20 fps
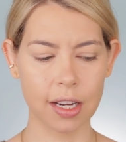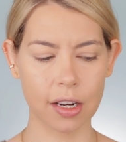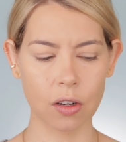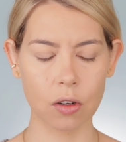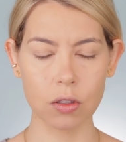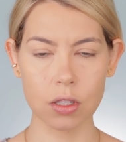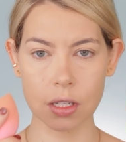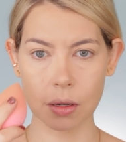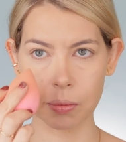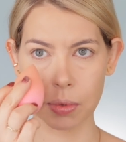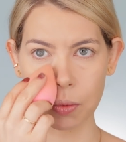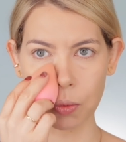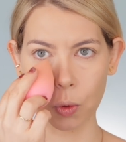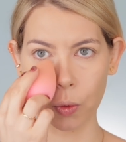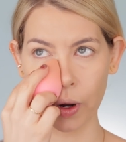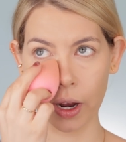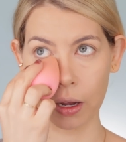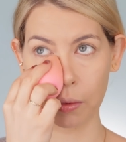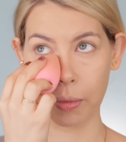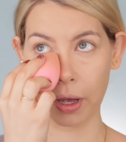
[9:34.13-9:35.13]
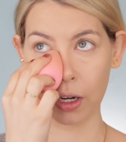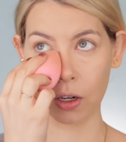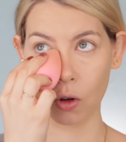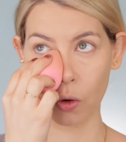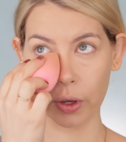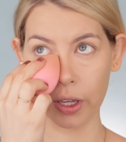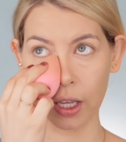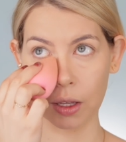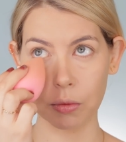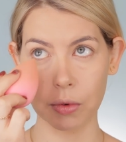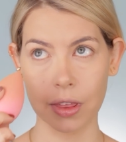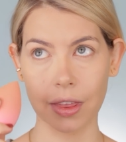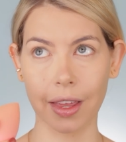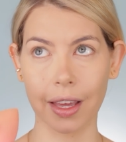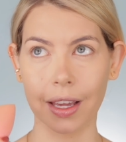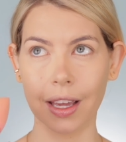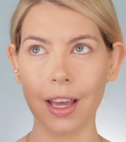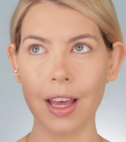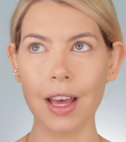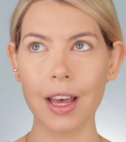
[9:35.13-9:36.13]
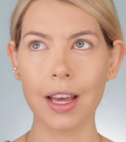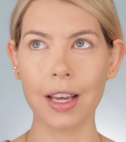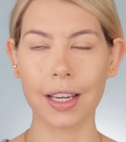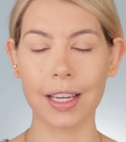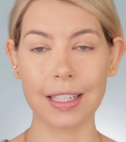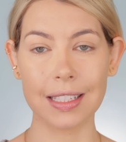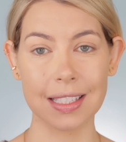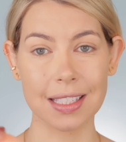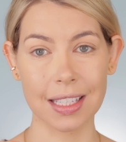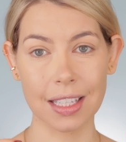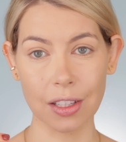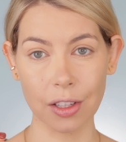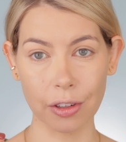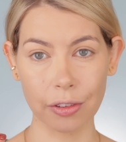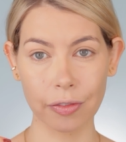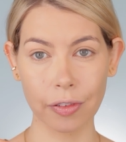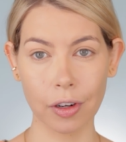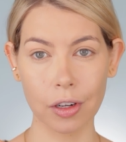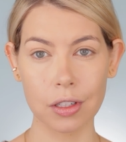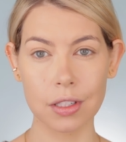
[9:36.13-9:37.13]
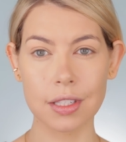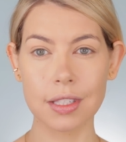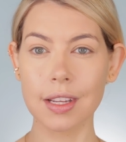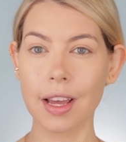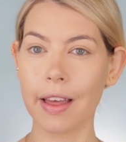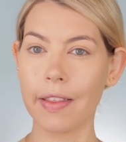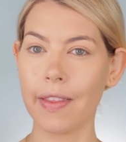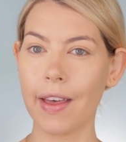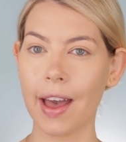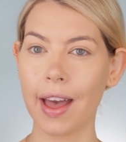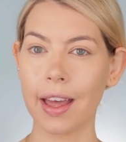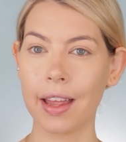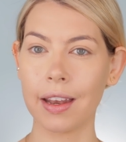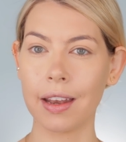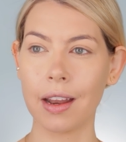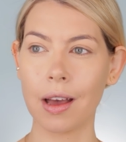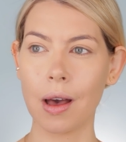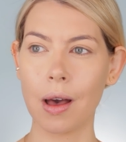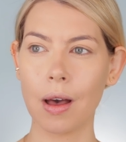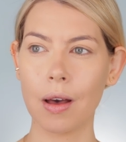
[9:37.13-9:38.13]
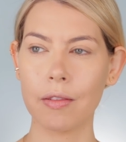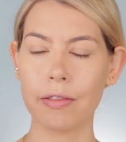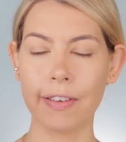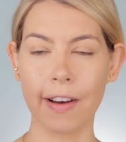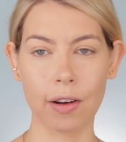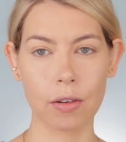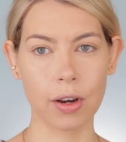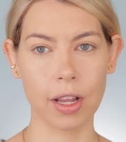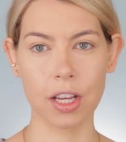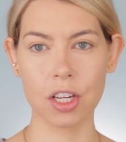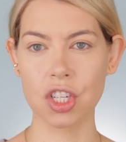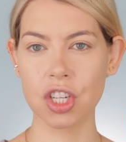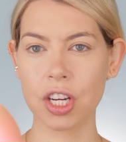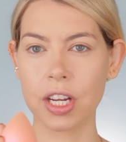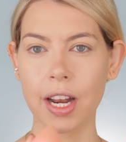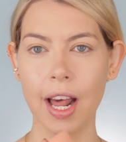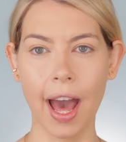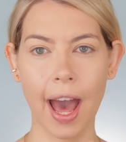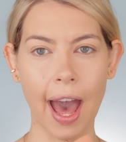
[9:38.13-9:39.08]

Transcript: I know some people recommend going in with like concealer first and then foundation,